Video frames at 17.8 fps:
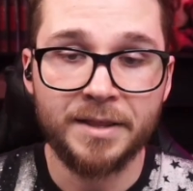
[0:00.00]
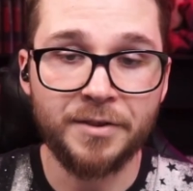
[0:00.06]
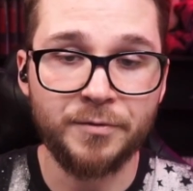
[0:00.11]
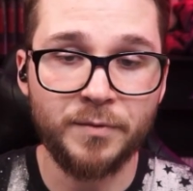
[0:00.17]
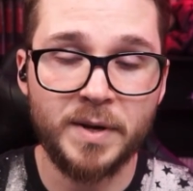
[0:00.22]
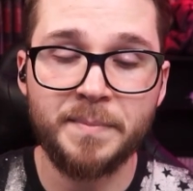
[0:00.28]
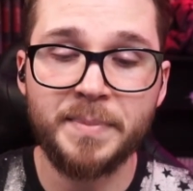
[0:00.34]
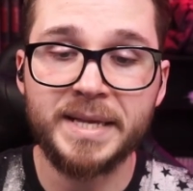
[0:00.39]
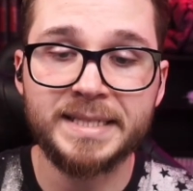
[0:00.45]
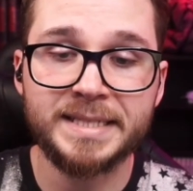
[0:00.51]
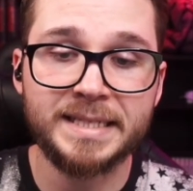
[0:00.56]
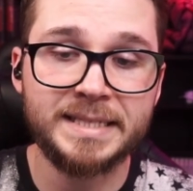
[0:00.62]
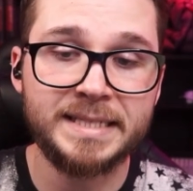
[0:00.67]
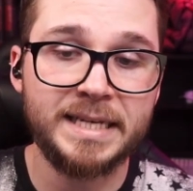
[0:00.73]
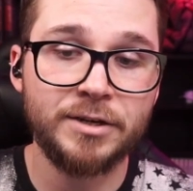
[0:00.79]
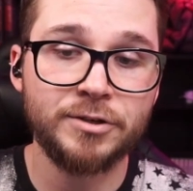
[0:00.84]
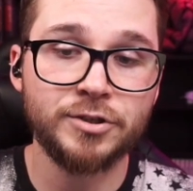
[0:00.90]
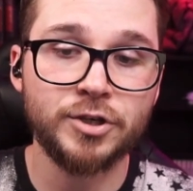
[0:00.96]
The three
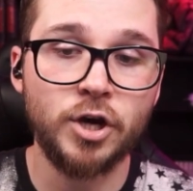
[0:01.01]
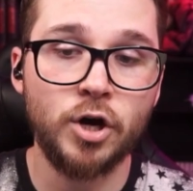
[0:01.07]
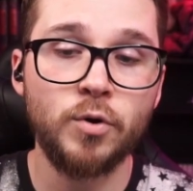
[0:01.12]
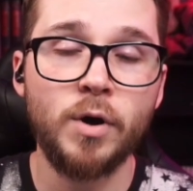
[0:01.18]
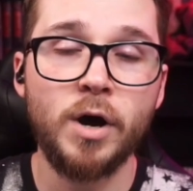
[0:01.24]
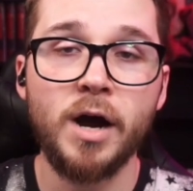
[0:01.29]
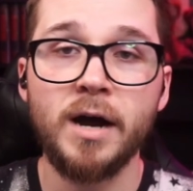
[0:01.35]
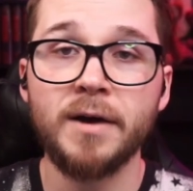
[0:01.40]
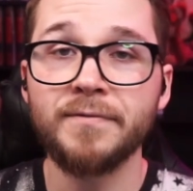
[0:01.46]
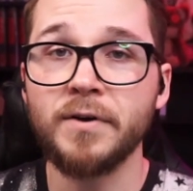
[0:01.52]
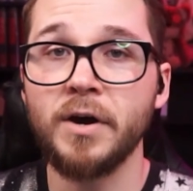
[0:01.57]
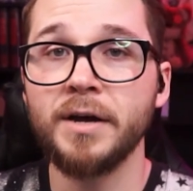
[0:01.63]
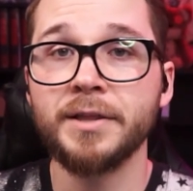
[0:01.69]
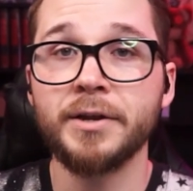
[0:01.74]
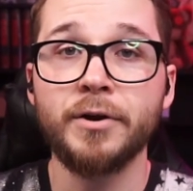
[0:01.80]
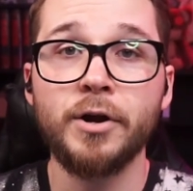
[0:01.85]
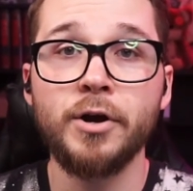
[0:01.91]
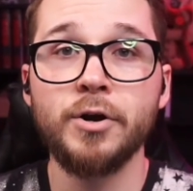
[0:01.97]
Beastketeers go off on
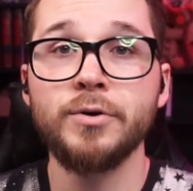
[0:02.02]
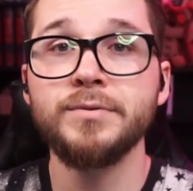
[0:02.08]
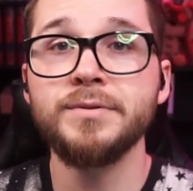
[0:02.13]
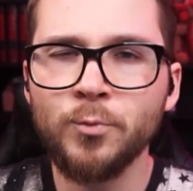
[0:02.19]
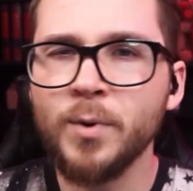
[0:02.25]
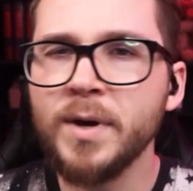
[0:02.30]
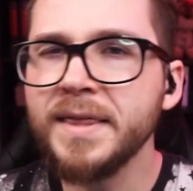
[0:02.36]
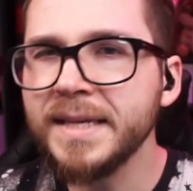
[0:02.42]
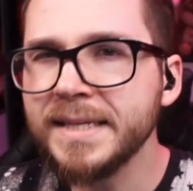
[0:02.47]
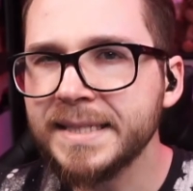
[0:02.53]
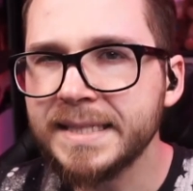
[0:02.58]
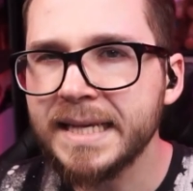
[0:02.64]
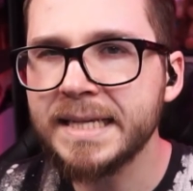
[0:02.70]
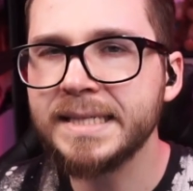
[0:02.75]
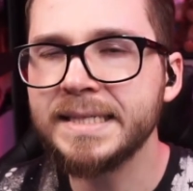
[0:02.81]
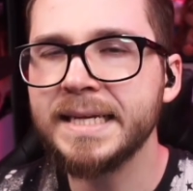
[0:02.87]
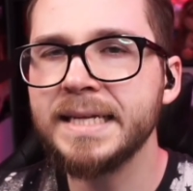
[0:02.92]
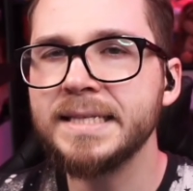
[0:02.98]
their own with
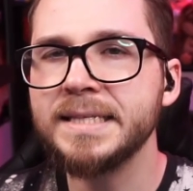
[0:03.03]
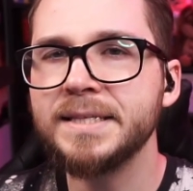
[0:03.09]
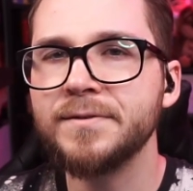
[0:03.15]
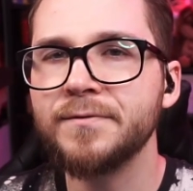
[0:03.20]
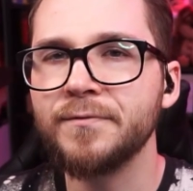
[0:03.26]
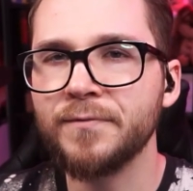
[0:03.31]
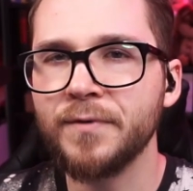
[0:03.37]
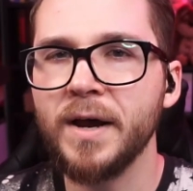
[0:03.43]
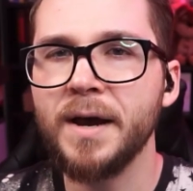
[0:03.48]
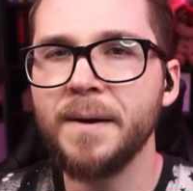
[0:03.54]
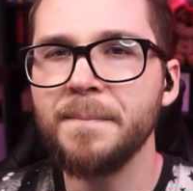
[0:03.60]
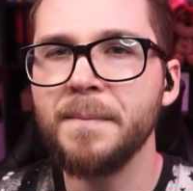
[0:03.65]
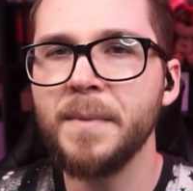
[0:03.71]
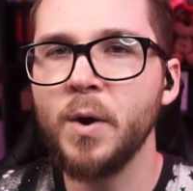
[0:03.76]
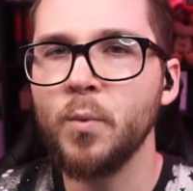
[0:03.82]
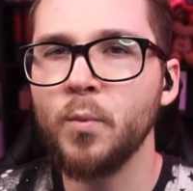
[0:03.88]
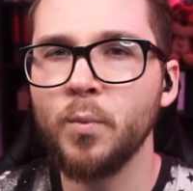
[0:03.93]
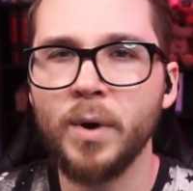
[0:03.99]
assistance from
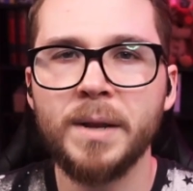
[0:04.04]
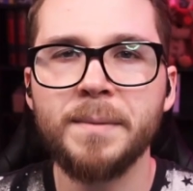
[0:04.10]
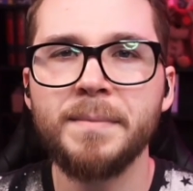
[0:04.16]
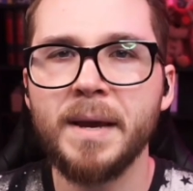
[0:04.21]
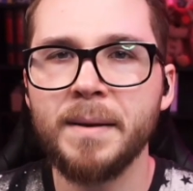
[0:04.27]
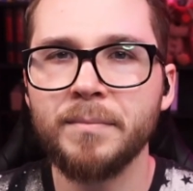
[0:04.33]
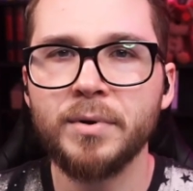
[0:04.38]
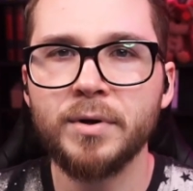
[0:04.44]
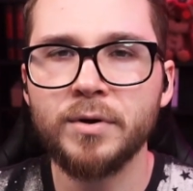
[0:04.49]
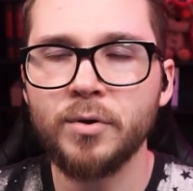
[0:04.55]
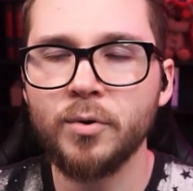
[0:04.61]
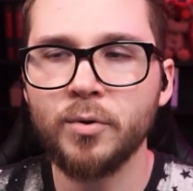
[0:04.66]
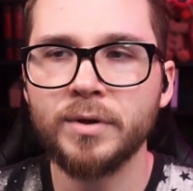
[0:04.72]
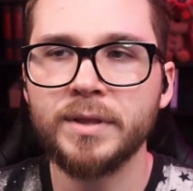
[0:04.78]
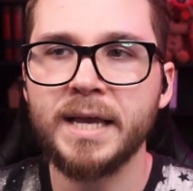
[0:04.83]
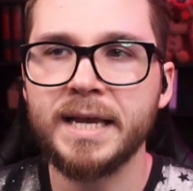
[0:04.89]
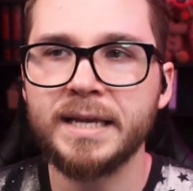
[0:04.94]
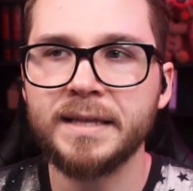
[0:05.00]
one member
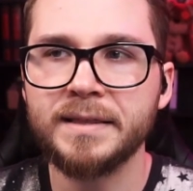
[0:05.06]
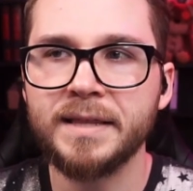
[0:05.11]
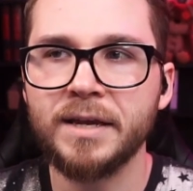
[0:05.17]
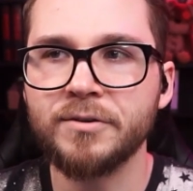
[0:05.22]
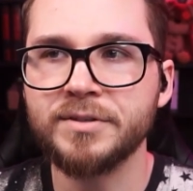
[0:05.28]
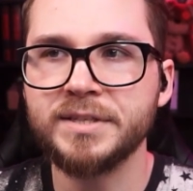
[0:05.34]
or like their